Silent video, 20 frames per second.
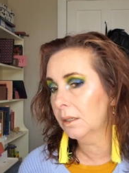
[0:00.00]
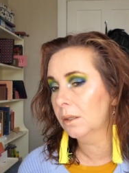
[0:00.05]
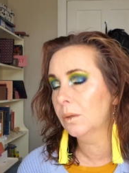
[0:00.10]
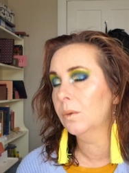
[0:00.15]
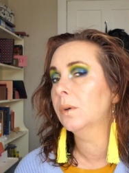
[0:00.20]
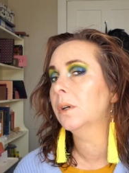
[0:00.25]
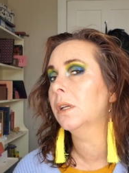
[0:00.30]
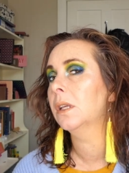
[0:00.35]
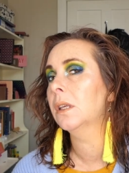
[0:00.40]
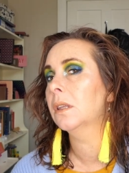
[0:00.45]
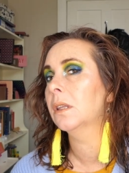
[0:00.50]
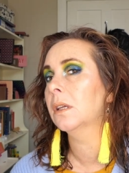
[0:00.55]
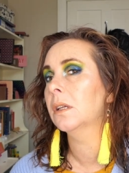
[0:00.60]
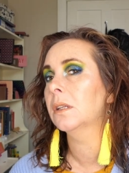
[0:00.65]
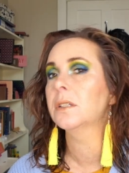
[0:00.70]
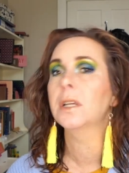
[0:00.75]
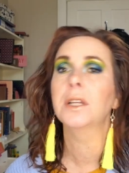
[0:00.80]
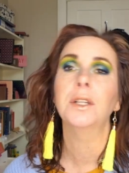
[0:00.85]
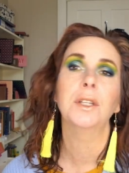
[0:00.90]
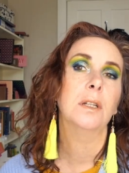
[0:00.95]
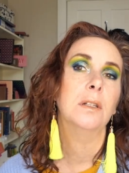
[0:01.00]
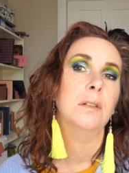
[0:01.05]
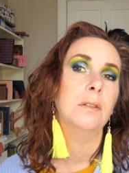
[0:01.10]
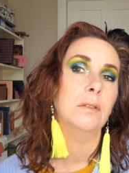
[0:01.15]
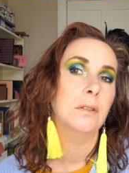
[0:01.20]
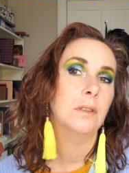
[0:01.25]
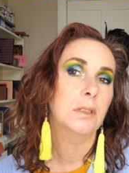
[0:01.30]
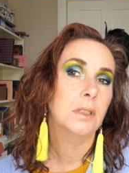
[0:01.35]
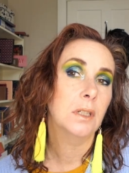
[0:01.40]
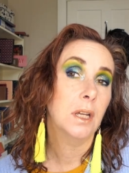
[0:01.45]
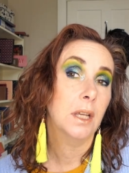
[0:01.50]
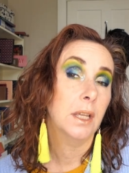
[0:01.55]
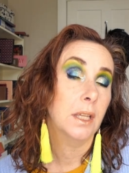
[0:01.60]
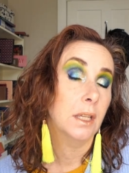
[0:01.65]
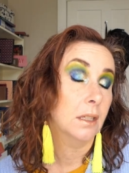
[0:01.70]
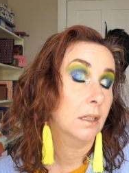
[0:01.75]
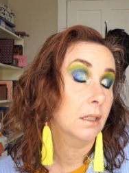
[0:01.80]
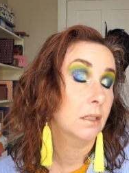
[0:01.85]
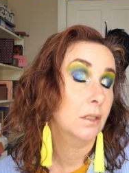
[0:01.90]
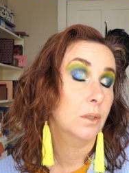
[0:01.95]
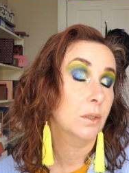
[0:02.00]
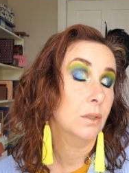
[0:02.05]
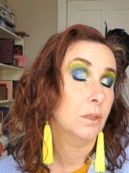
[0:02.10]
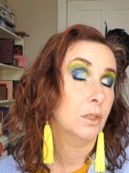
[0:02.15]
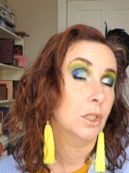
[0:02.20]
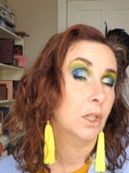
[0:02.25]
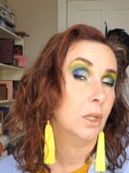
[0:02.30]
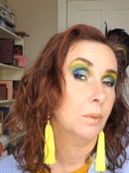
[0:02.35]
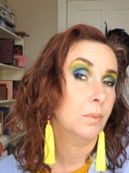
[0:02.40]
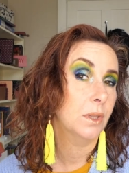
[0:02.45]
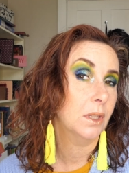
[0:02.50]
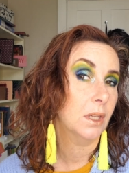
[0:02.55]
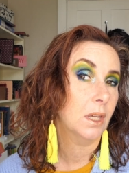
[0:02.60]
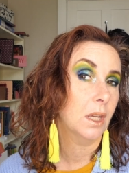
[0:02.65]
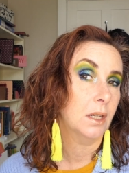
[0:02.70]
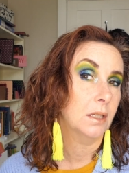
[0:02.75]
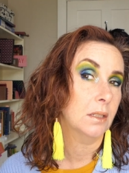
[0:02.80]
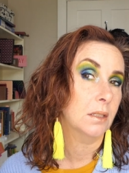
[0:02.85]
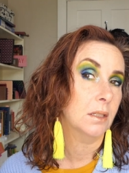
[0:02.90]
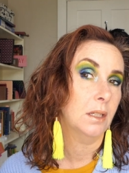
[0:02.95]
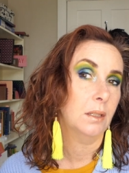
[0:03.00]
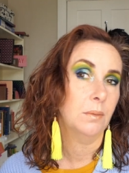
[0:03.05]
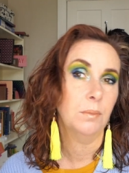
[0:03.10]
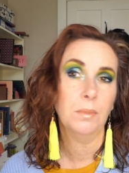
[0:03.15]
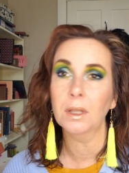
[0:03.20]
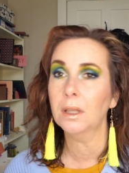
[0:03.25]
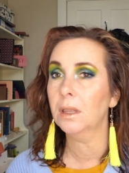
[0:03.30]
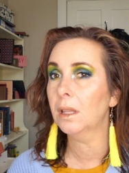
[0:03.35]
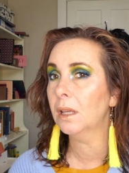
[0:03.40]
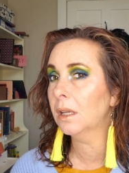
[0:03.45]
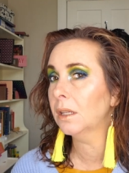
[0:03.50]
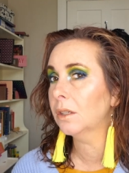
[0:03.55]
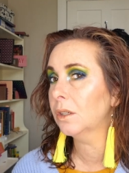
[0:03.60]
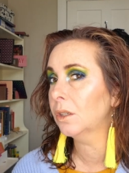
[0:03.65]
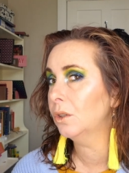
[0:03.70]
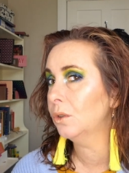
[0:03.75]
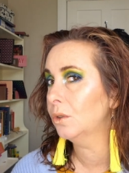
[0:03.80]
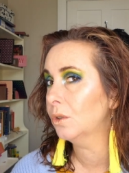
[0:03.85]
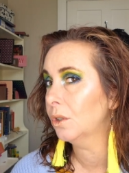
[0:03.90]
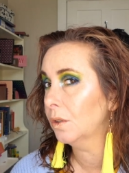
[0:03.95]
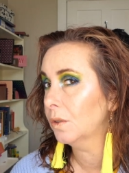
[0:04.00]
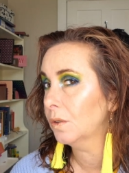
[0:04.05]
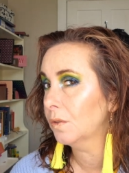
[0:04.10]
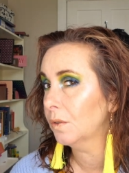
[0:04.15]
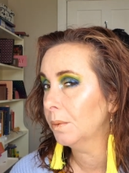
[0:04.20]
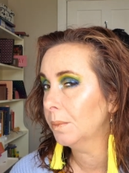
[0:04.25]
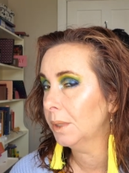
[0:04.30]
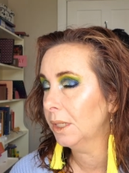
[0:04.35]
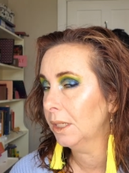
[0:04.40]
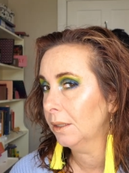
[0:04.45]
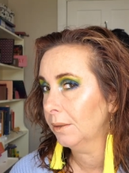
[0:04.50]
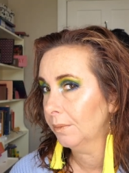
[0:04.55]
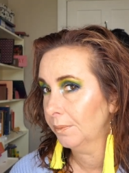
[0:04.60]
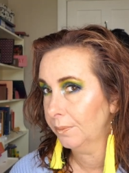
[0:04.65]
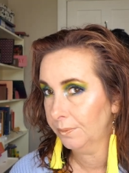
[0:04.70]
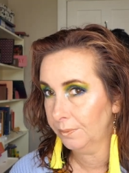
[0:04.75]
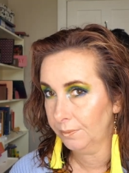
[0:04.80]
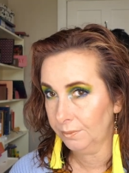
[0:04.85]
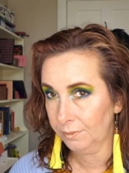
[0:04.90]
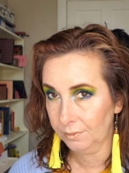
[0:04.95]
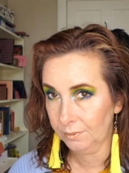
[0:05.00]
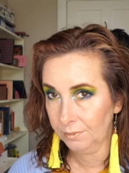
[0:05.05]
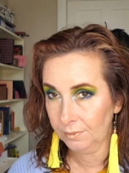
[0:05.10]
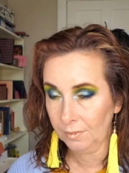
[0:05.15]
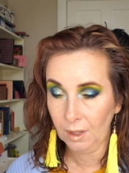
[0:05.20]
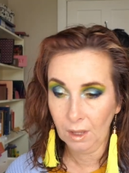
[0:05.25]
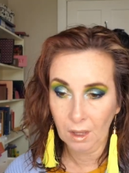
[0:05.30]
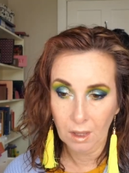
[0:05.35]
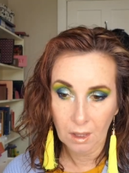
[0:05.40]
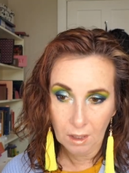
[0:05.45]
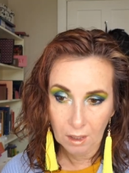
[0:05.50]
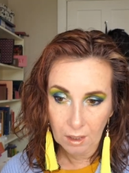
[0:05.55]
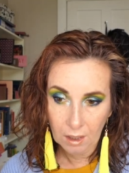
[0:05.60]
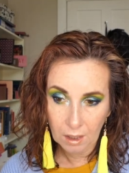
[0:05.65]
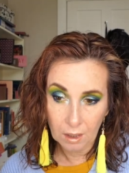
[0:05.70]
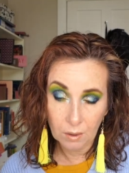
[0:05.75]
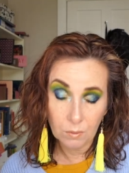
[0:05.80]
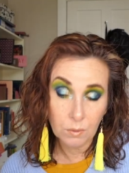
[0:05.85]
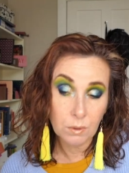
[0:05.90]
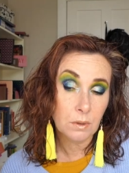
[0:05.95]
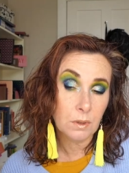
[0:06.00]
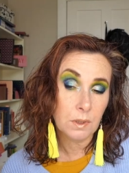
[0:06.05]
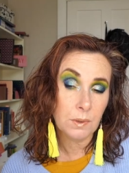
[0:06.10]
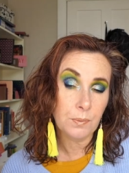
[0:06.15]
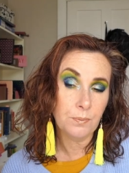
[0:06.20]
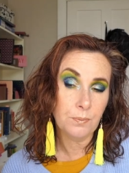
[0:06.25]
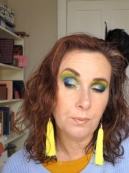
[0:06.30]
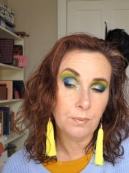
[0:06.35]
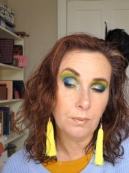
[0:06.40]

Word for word: what do you think, Danielle? Did I do a good job on the colour scheme that you chose for me. It was